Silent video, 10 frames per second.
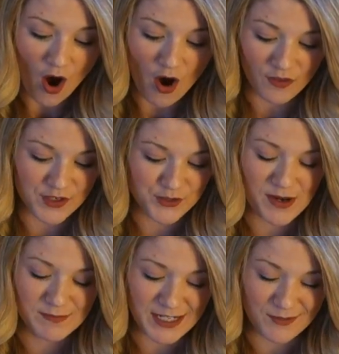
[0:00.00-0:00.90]
all the
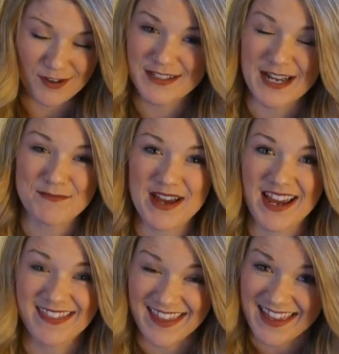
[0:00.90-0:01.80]
dreams I wrote down
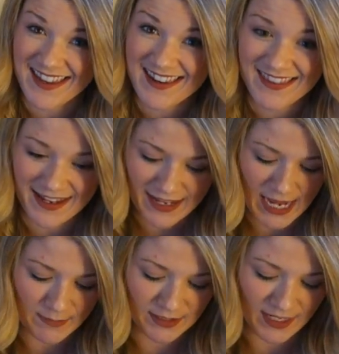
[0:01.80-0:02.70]
back then that
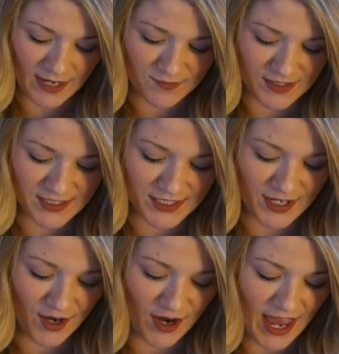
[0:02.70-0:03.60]
came to life this
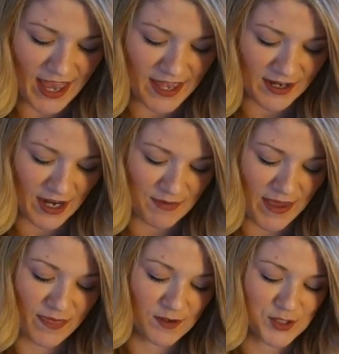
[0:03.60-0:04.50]
year and, um,
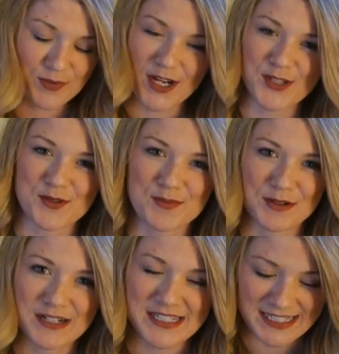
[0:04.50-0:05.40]
and those praise
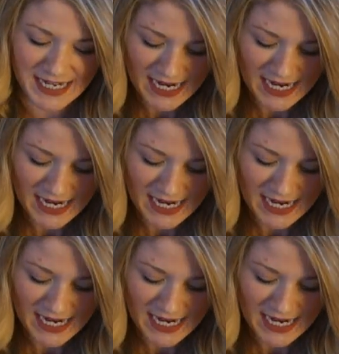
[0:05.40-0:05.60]
reports.